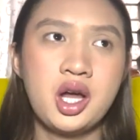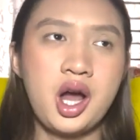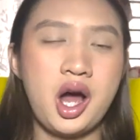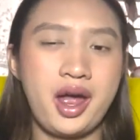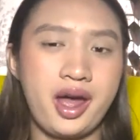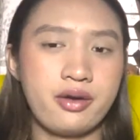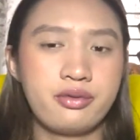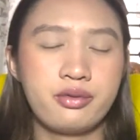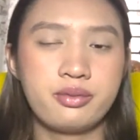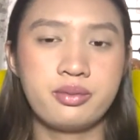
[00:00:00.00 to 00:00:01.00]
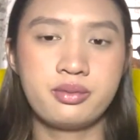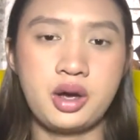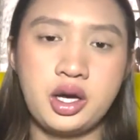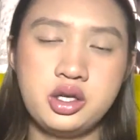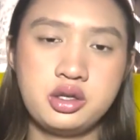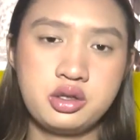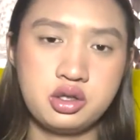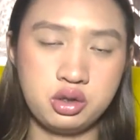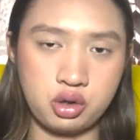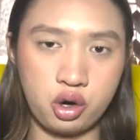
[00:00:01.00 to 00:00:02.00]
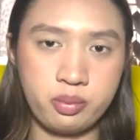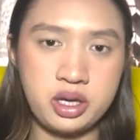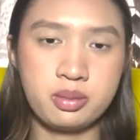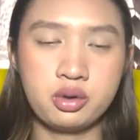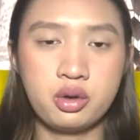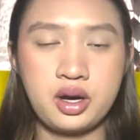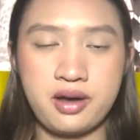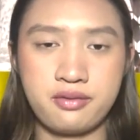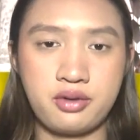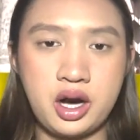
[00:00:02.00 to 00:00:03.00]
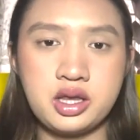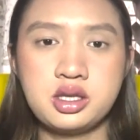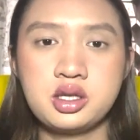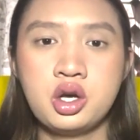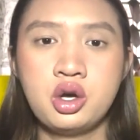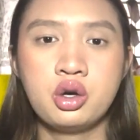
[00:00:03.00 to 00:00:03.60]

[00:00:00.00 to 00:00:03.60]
I do know people and have friends